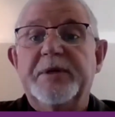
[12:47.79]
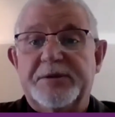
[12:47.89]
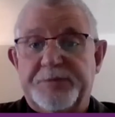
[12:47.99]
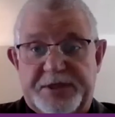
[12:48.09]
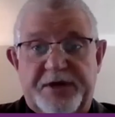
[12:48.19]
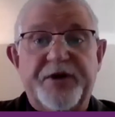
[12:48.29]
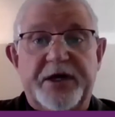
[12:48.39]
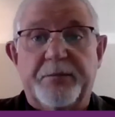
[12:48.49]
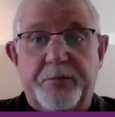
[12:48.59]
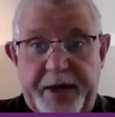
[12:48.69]

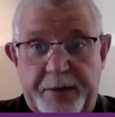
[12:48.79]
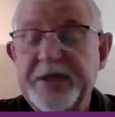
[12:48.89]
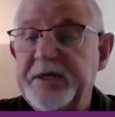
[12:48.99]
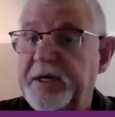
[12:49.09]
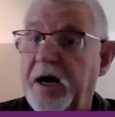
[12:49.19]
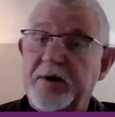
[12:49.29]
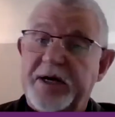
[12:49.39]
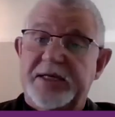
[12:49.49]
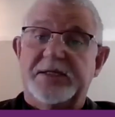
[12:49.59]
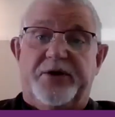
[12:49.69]
specific impairment, in our
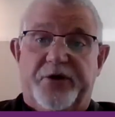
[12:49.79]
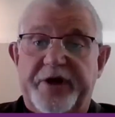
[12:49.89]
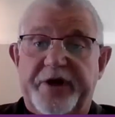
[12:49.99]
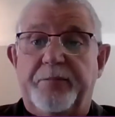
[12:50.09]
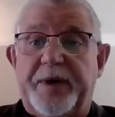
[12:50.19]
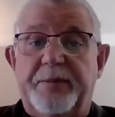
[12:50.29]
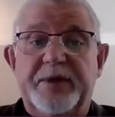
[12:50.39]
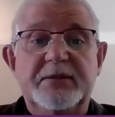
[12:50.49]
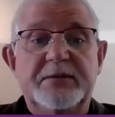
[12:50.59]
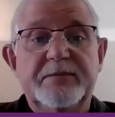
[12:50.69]
case, the hearing impairment,